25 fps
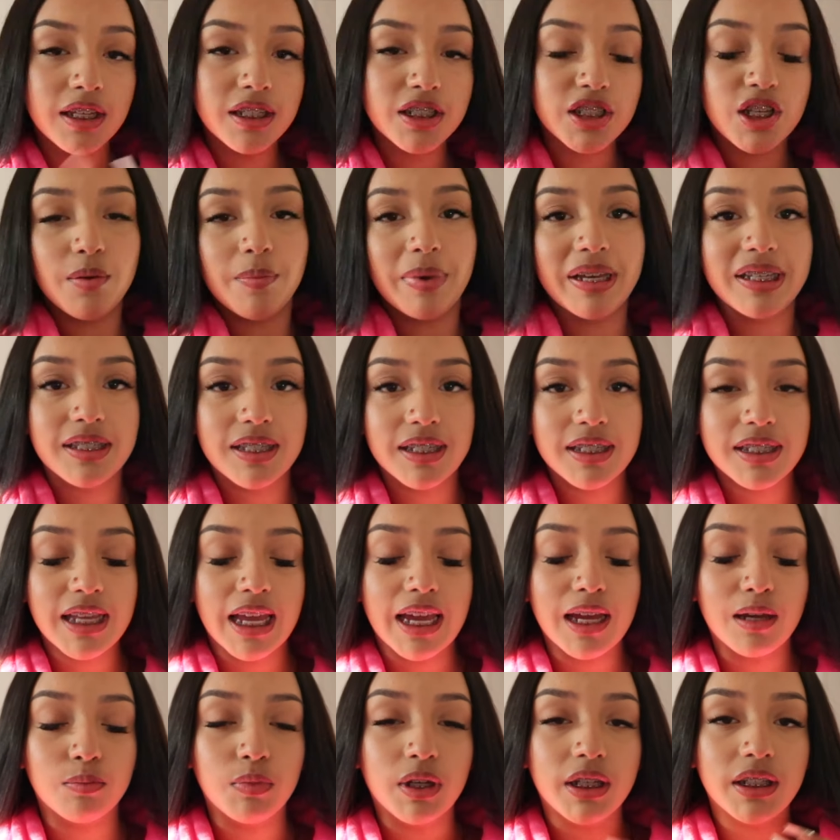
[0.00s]
So besties, I
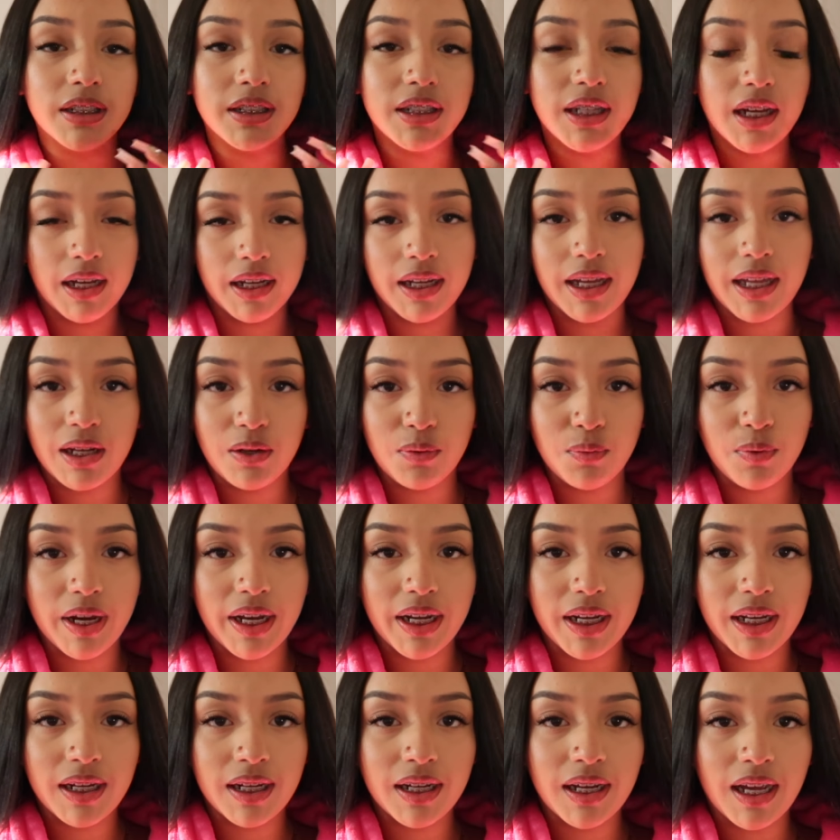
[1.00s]
am done getting
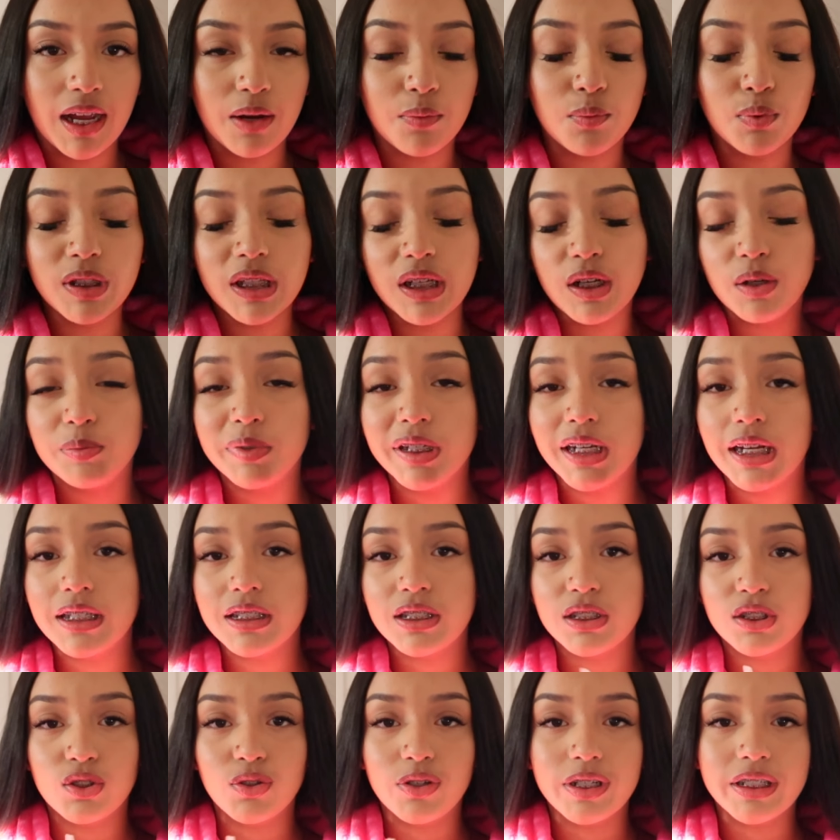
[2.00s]
ready. I really hope you guys
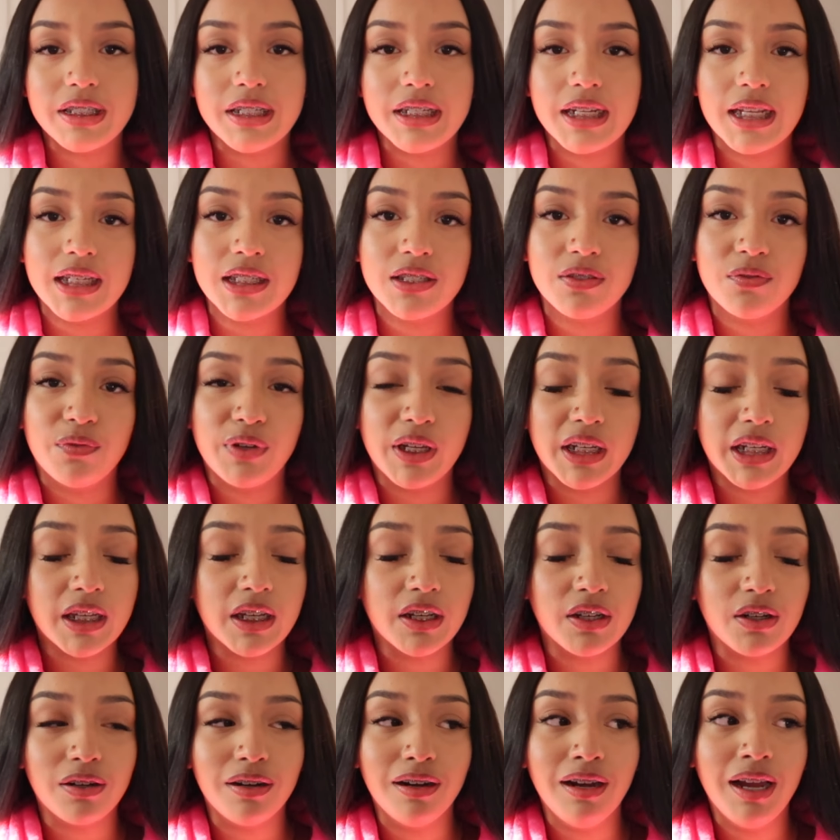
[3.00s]
enjoyed today's
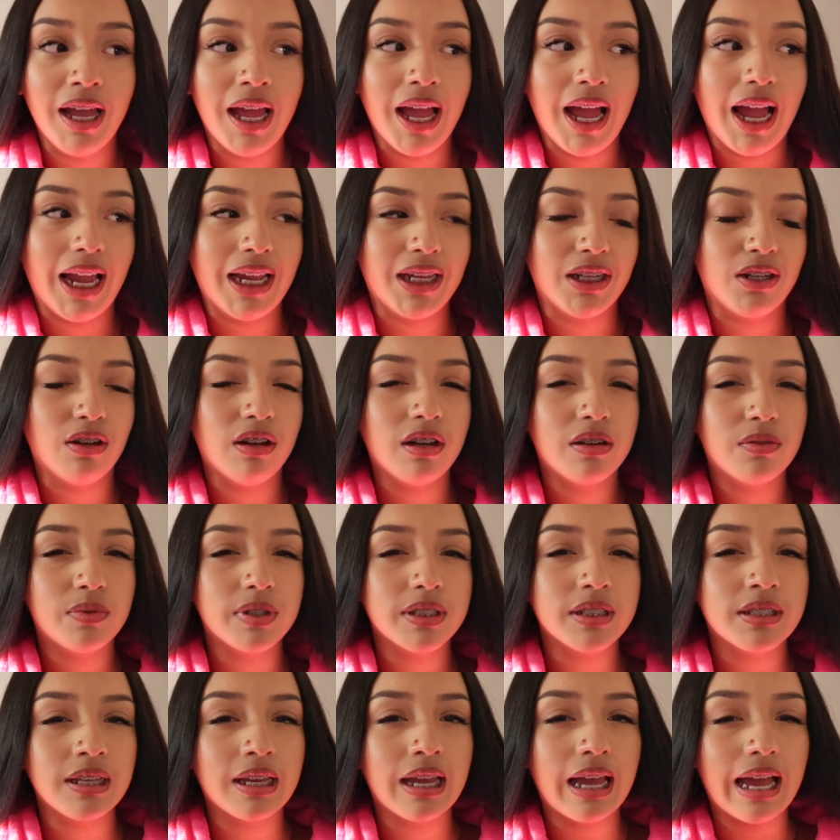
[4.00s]
video. I know it
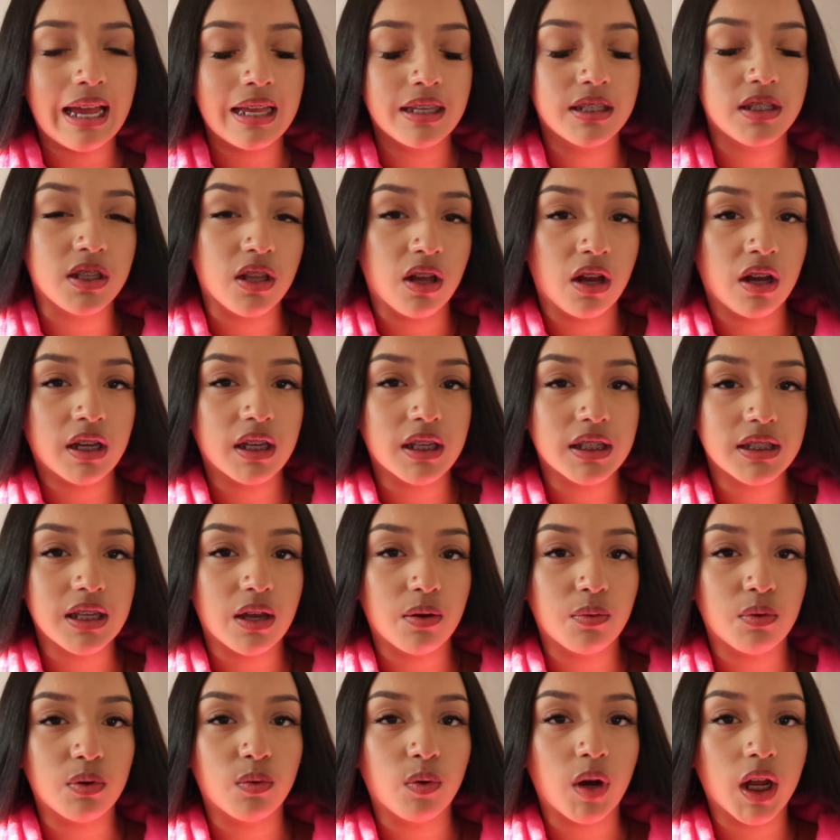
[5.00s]
wasn't as long as
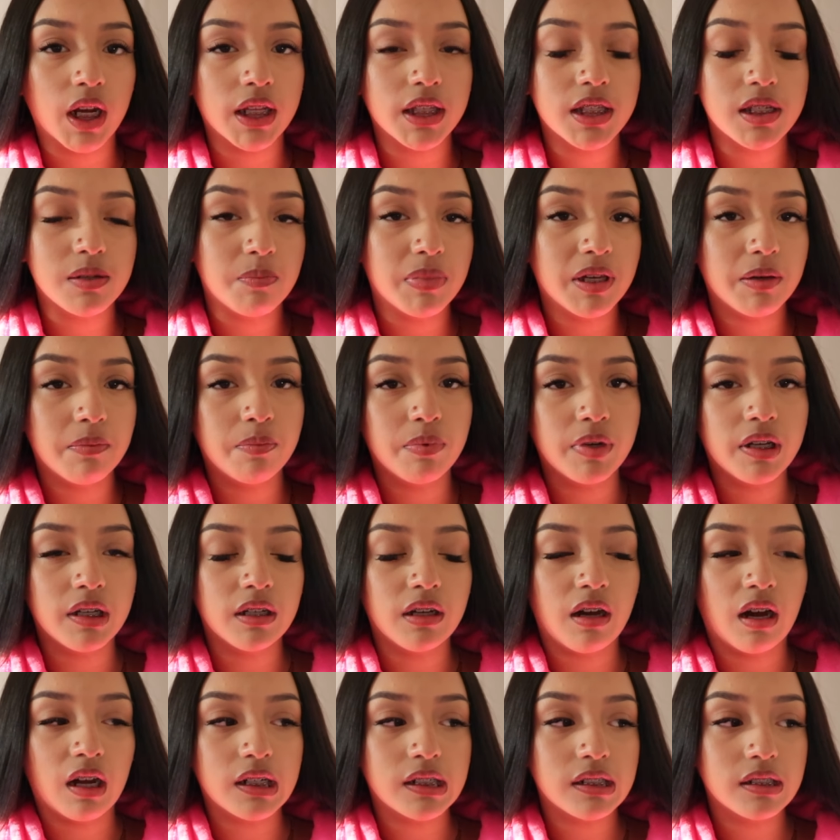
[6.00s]
I would want it to be,
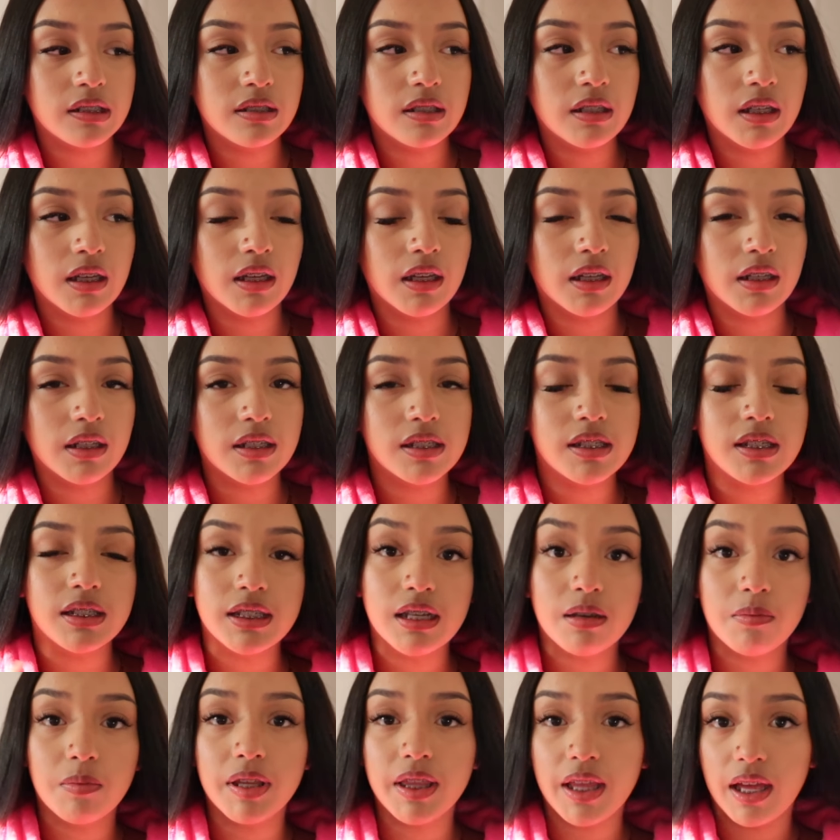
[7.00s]
but honestly, it doesn't
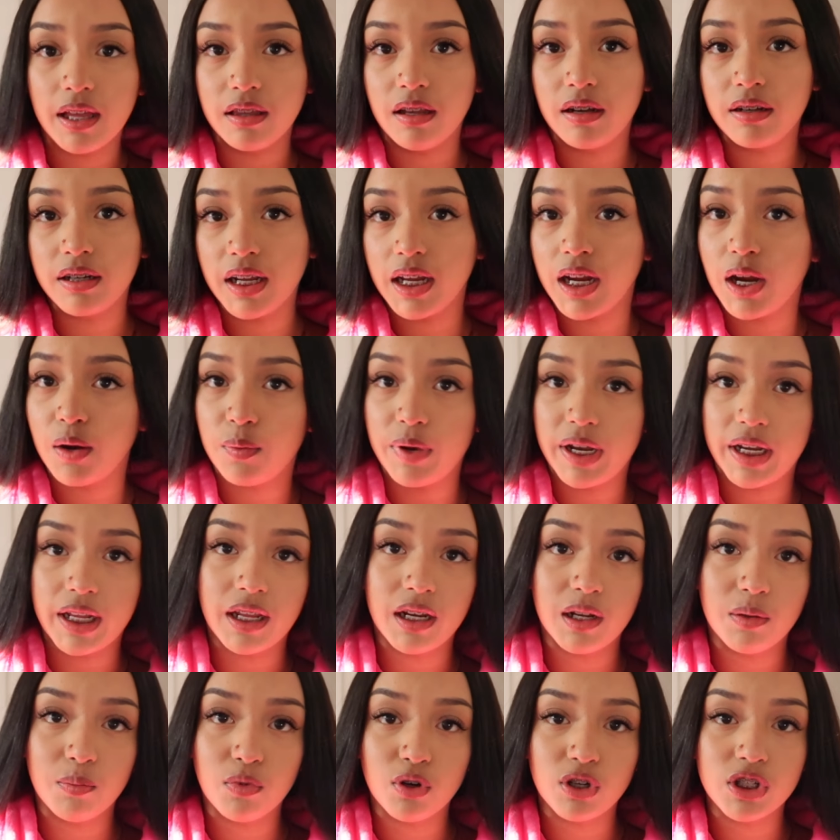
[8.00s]
take me that long to get ready
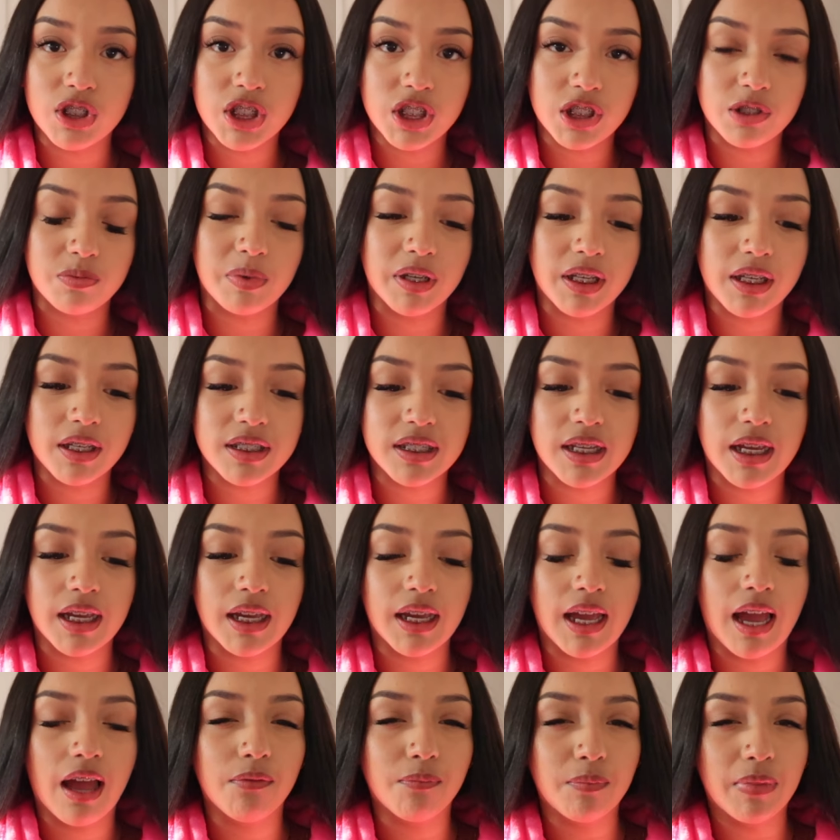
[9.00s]
anymore just because
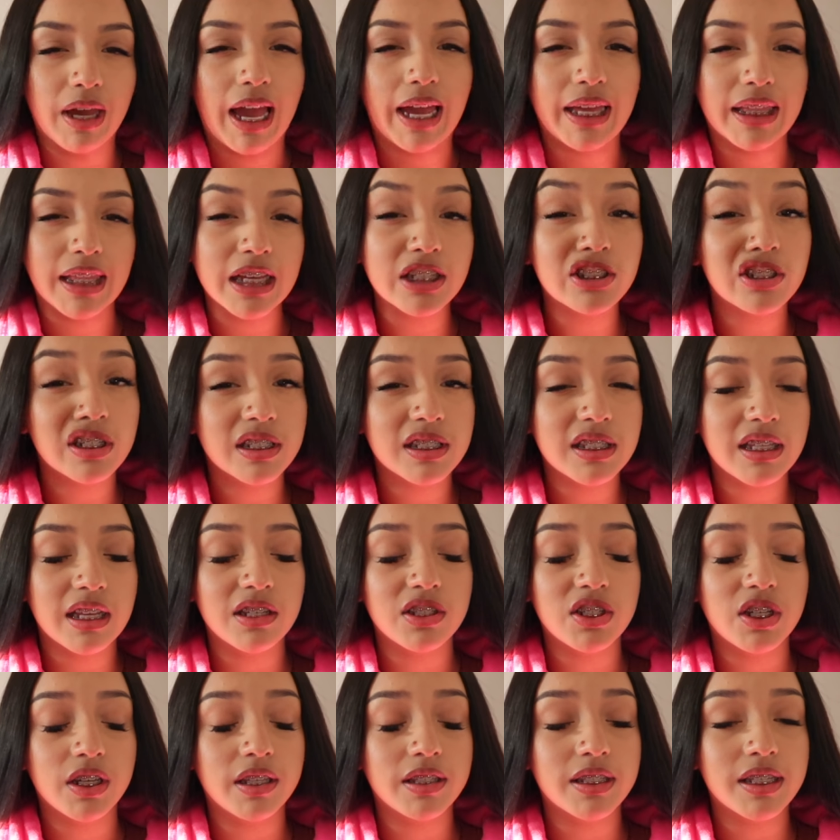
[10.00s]
I have my eyelash
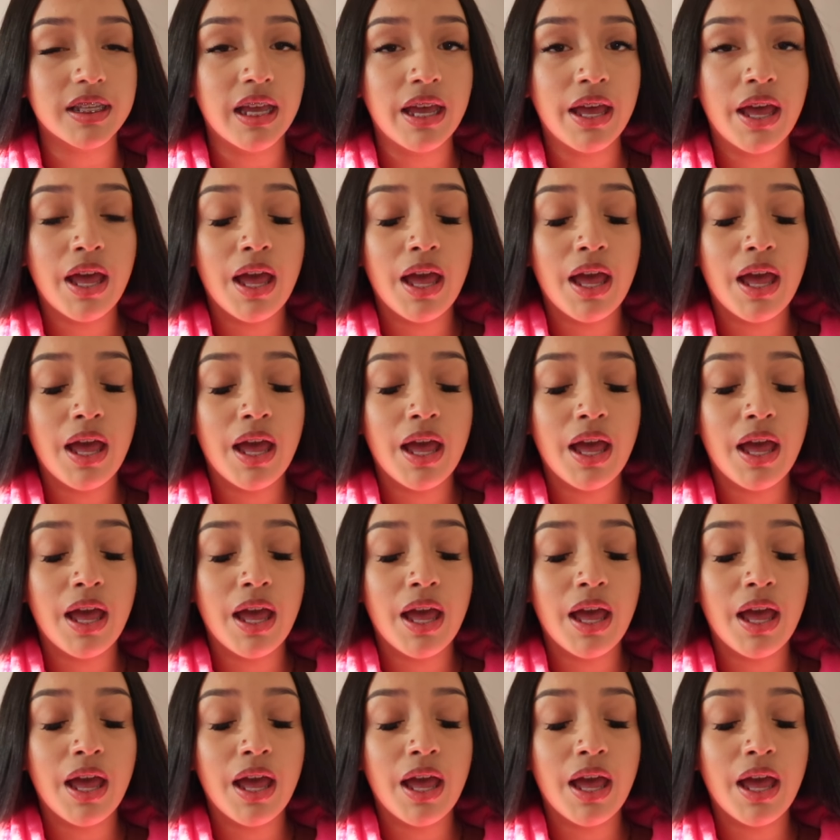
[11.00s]
extensions.